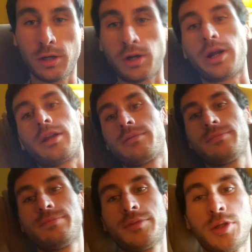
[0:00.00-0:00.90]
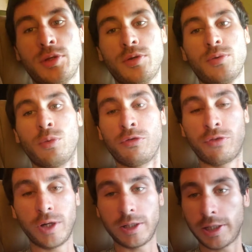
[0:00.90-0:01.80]
all right. We
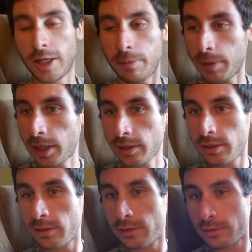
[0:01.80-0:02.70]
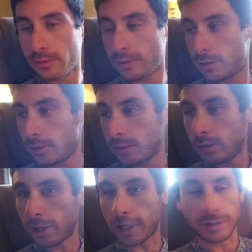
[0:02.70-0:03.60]
finally got back.
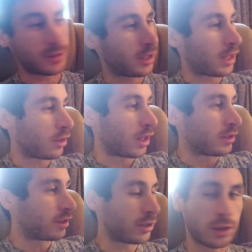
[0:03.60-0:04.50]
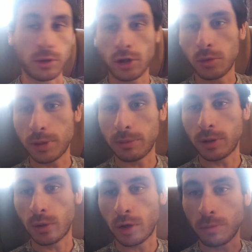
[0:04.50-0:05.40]
Like I said, I, I did go to Home
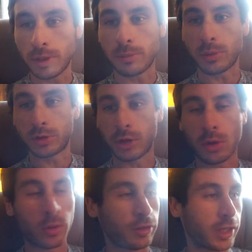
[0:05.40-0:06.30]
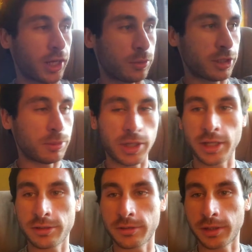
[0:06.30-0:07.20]
Depot, and Home Depot was the only thing I was able to
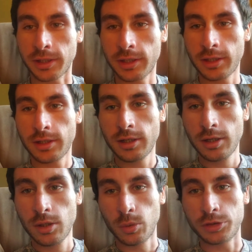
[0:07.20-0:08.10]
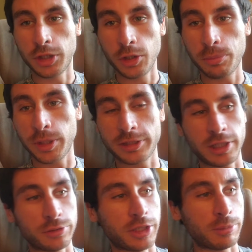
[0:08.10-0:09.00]
actually was the only place
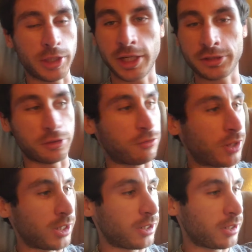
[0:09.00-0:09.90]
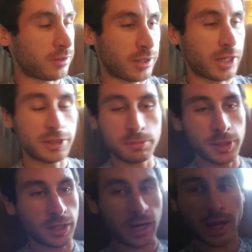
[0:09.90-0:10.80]
I was able to actually find anything. I spent an